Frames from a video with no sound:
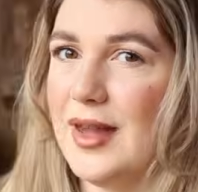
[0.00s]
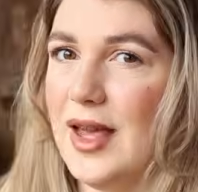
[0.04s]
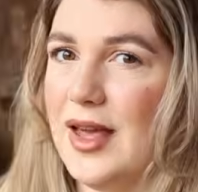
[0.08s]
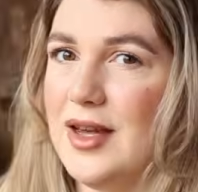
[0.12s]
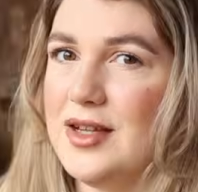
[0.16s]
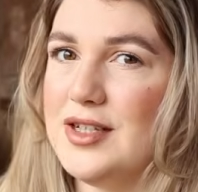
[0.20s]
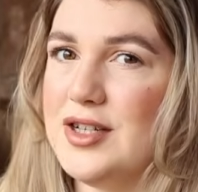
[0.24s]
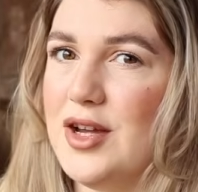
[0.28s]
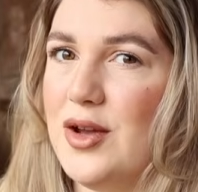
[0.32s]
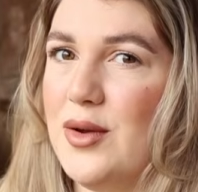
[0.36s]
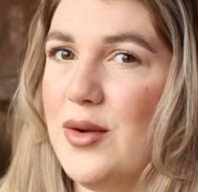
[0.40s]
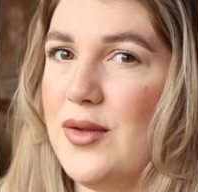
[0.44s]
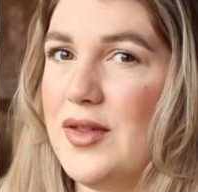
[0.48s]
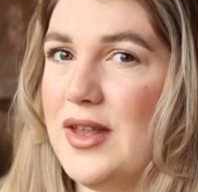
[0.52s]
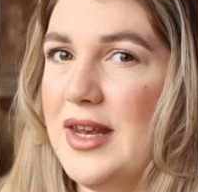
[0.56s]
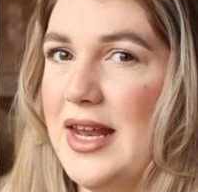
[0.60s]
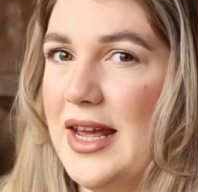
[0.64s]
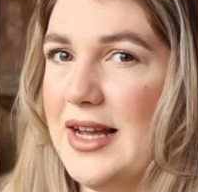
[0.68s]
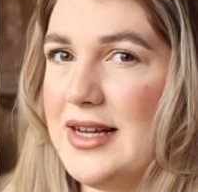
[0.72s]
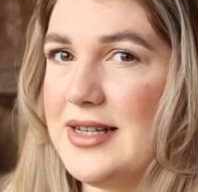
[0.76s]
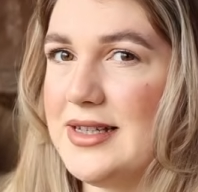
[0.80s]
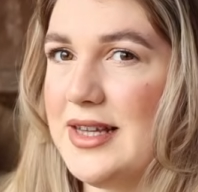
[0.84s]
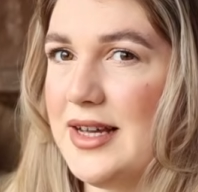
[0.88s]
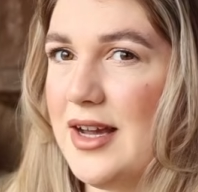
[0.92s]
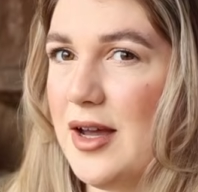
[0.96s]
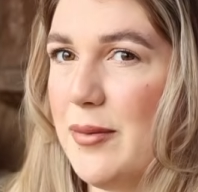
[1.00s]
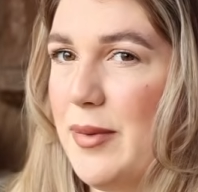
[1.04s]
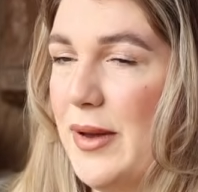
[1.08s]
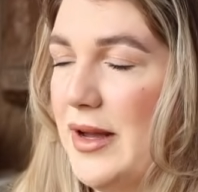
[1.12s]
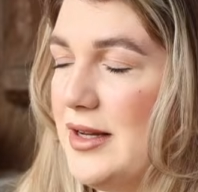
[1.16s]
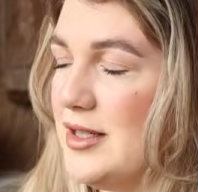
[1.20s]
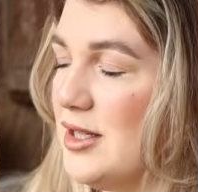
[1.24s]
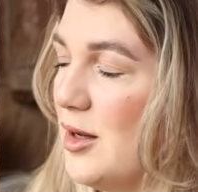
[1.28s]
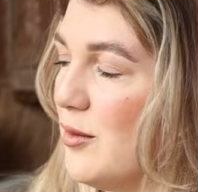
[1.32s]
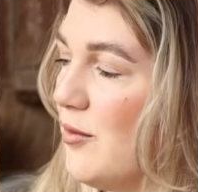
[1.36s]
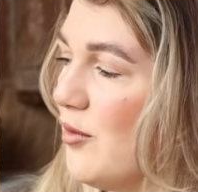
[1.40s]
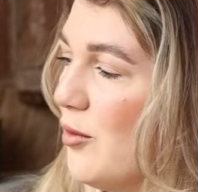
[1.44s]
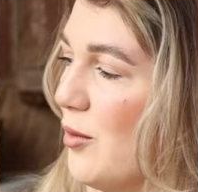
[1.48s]
So the next thing I
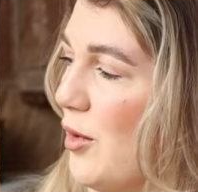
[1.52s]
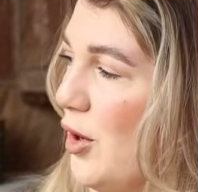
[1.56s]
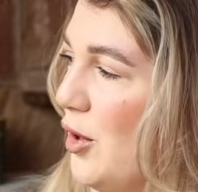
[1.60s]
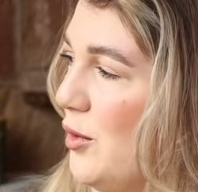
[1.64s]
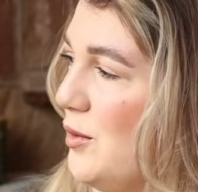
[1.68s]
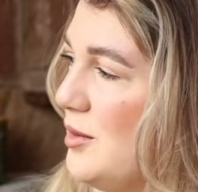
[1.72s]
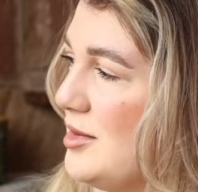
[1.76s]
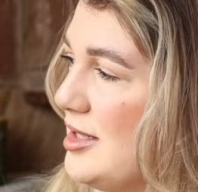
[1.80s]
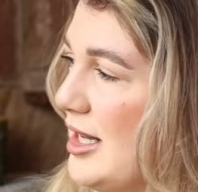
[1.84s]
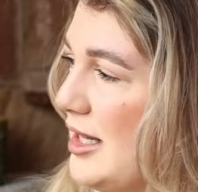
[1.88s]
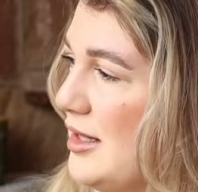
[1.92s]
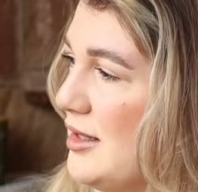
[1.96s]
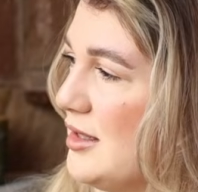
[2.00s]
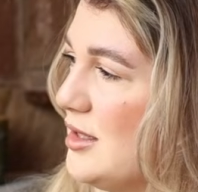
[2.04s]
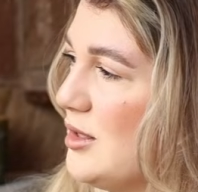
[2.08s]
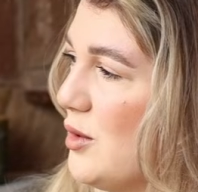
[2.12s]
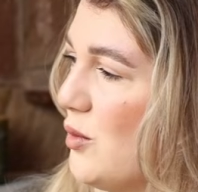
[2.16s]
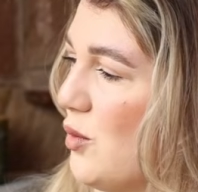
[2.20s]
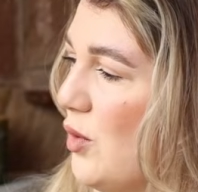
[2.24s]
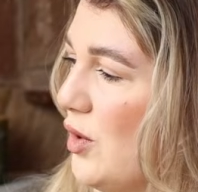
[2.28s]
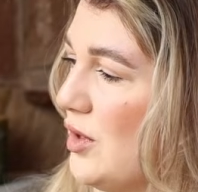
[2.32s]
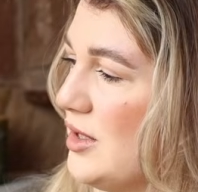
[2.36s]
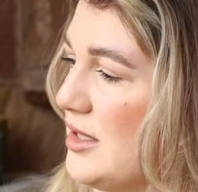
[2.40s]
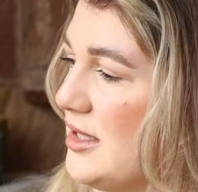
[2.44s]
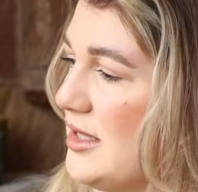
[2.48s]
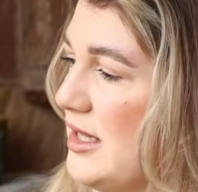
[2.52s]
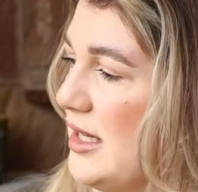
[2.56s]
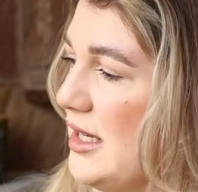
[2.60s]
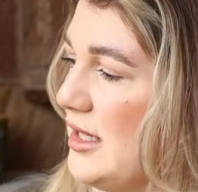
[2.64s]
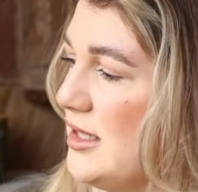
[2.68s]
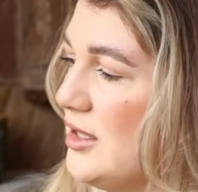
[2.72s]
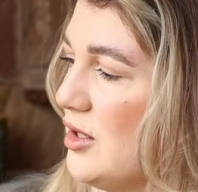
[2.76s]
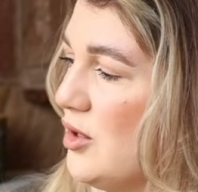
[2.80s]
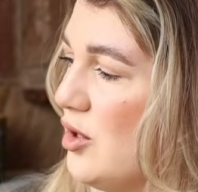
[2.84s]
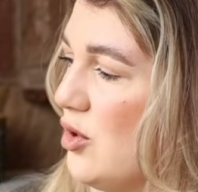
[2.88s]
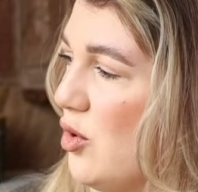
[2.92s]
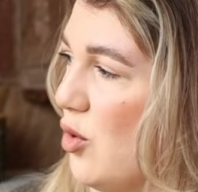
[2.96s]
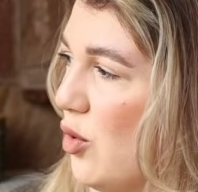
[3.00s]
picked up from Homesense was
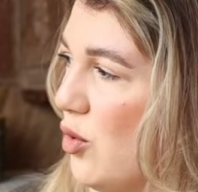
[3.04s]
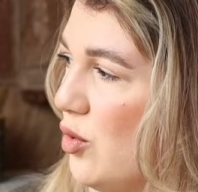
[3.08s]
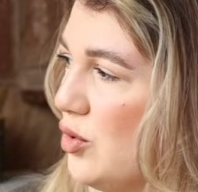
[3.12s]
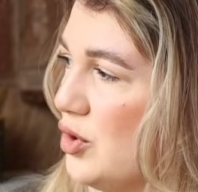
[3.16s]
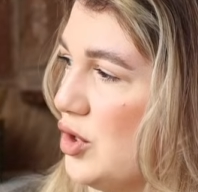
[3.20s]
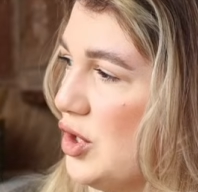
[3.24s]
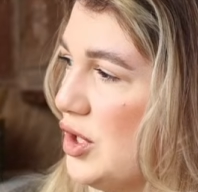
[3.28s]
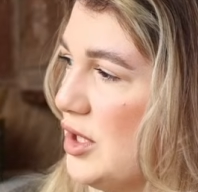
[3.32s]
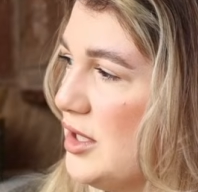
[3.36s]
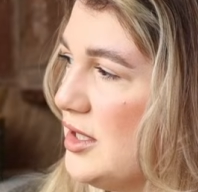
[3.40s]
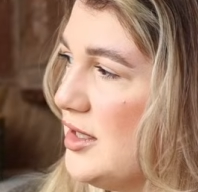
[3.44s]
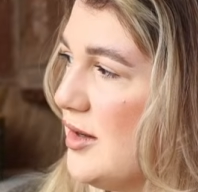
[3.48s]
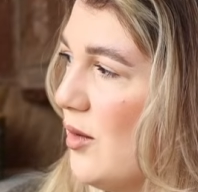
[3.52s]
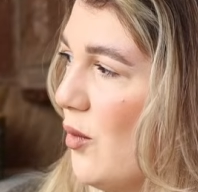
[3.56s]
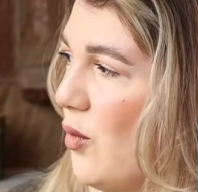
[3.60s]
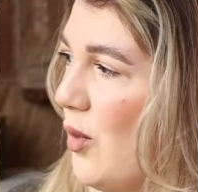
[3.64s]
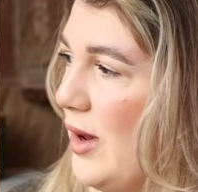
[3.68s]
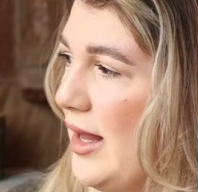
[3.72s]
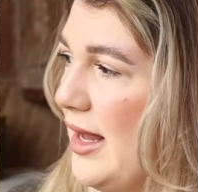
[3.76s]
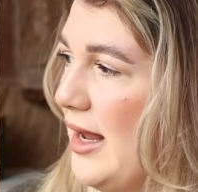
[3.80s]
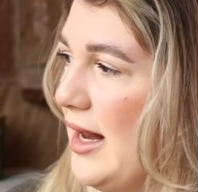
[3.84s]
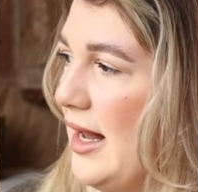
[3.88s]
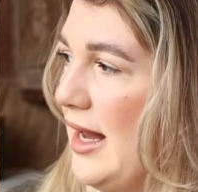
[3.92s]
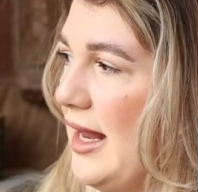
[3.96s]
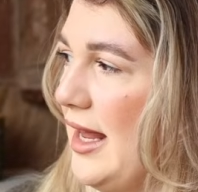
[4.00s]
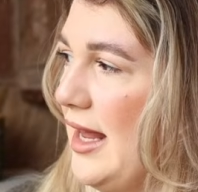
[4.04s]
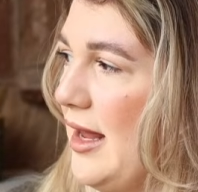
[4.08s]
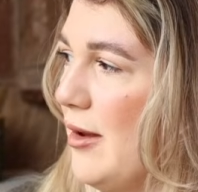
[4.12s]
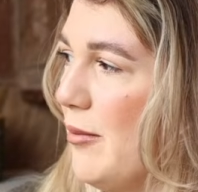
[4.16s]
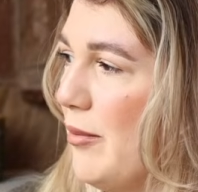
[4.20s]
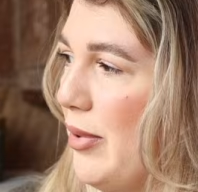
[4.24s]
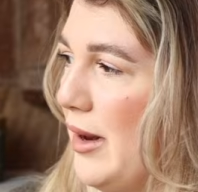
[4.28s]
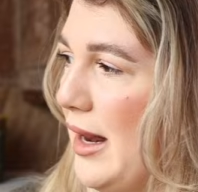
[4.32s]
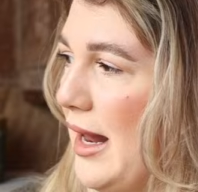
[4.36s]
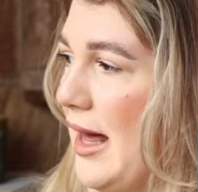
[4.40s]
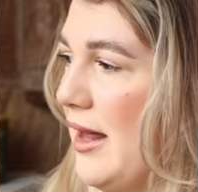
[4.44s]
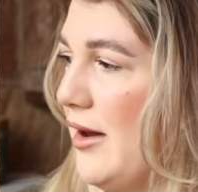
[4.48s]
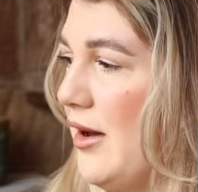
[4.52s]
this gorgeous weekly
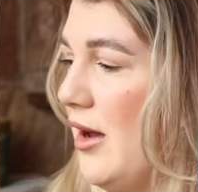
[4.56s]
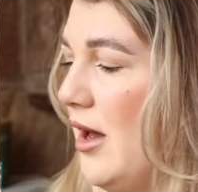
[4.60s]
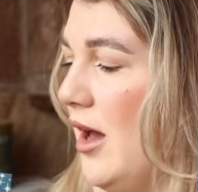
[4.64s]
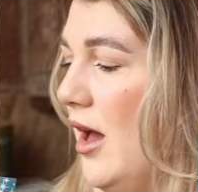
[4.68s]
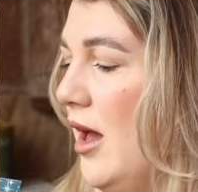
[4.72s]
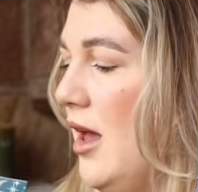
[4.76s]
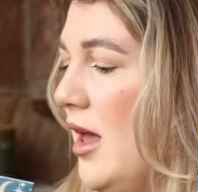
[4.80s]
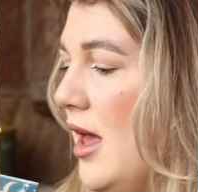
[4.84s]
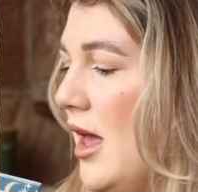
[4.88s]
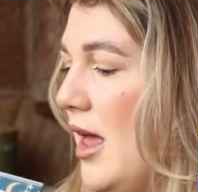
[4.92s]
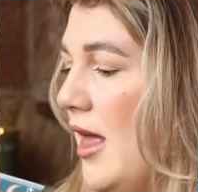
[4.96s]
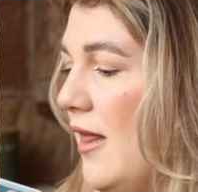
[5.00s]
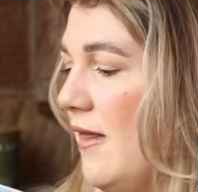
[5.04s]
planner.